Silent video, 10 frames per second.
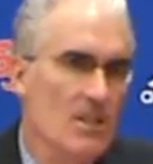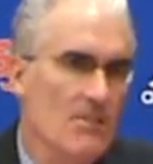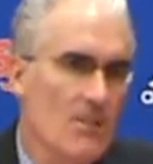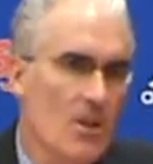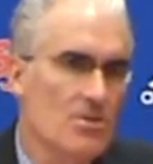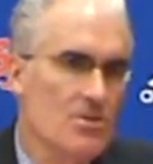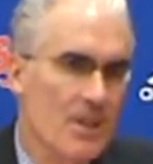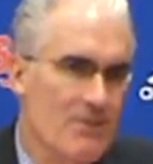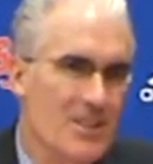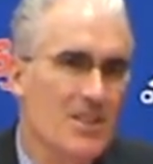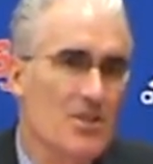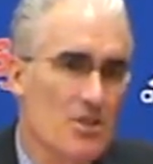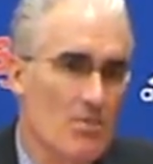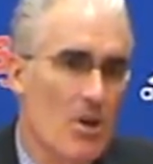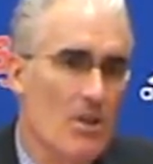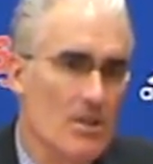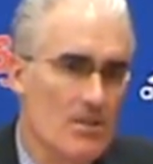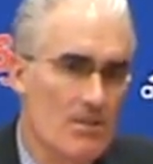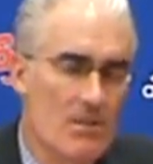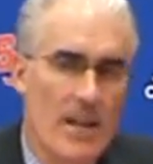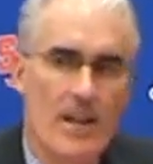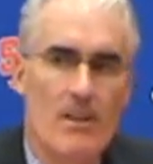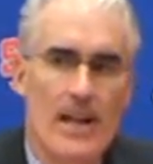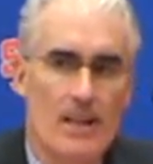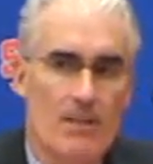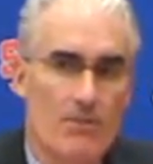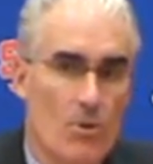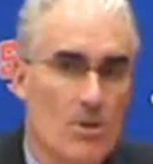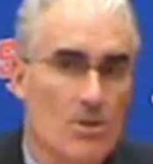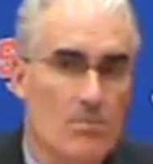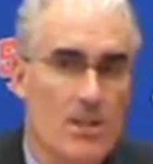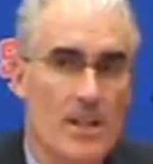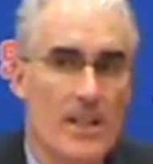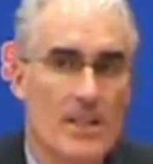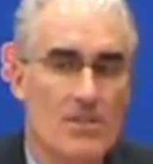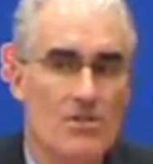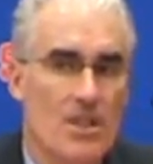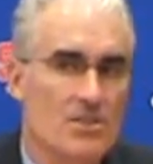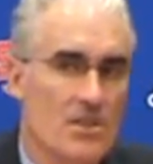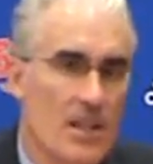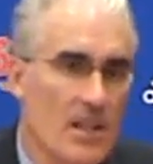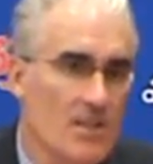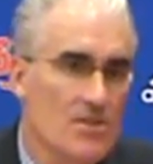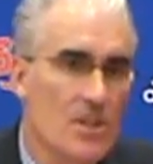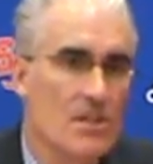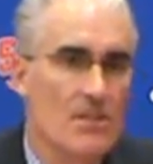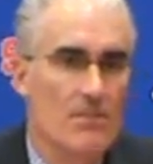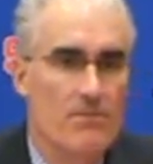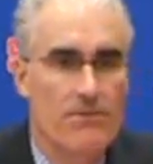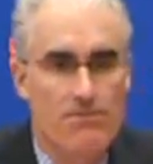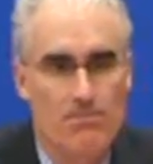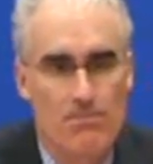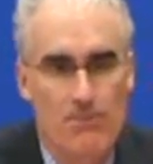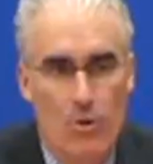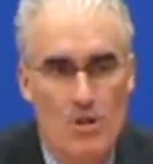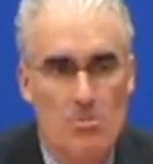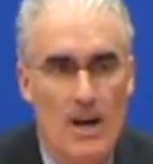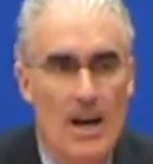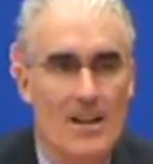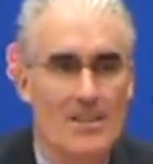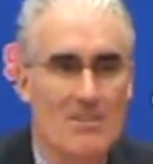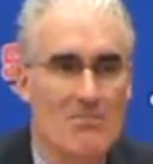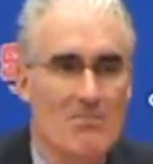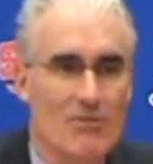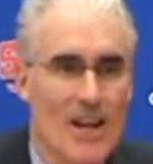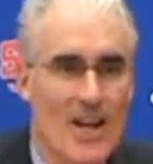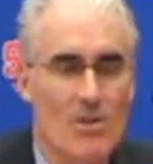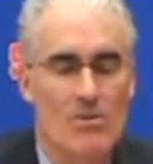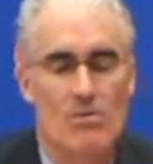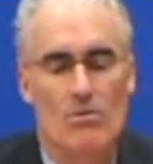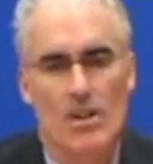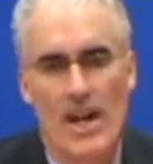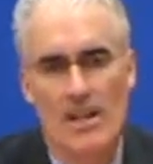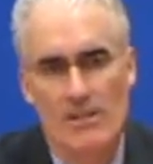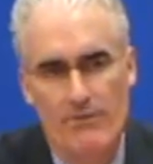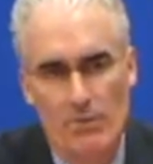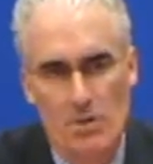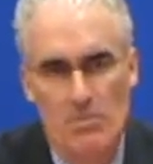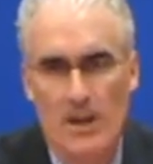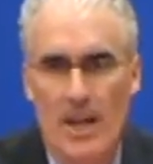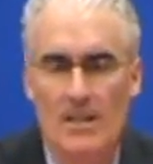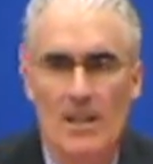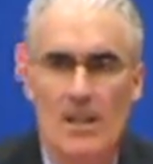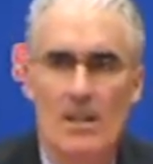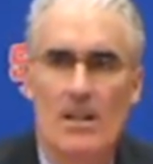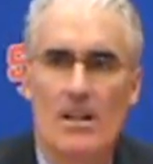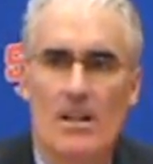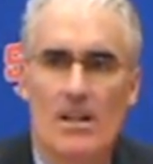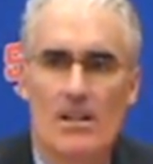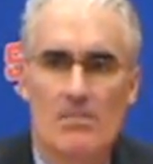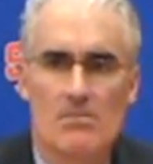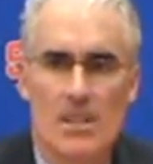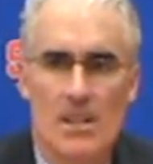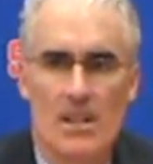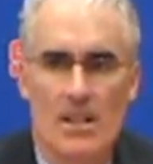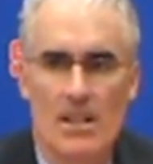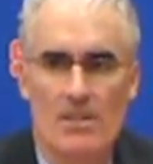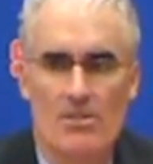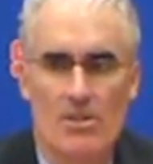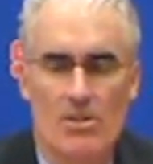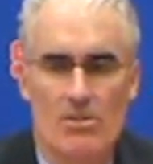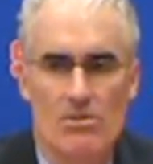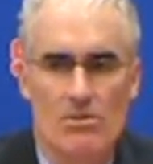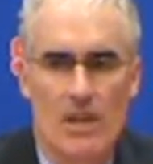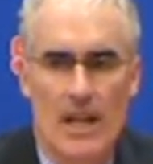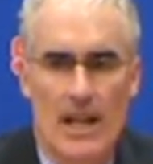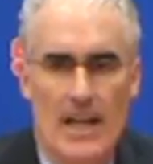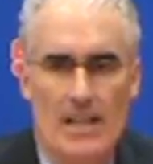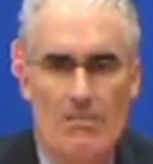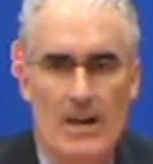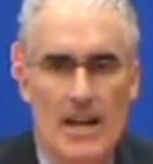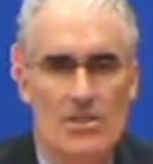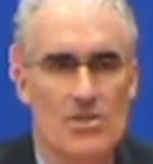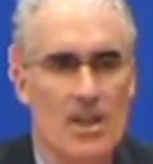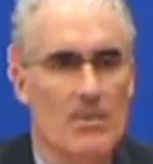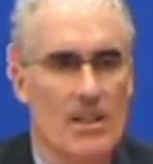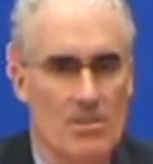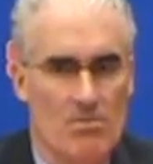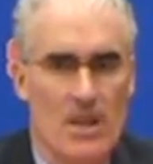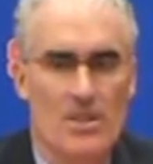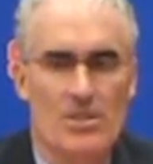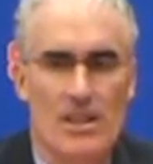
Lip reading: Gulf Coast, they really are smaller, that I could afford to play Justin Haynes at the four spot and Ryan at the four spot. And so I didn't mind subbing as much.